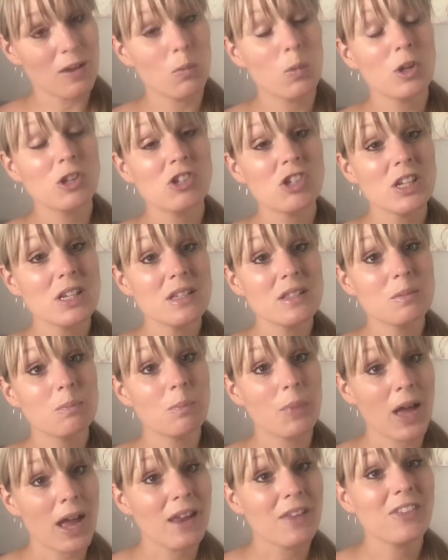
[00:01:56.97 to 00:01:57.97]
which is
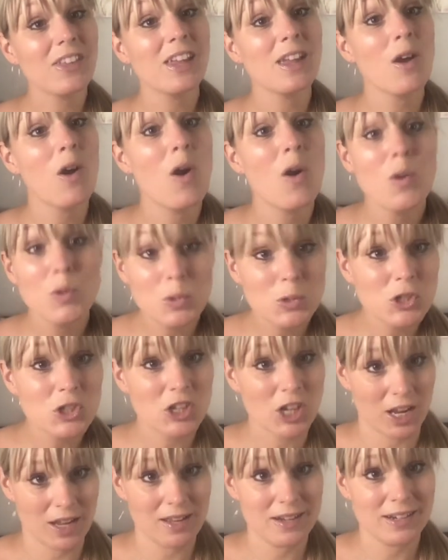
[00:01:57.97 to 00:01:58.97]
by the ocean.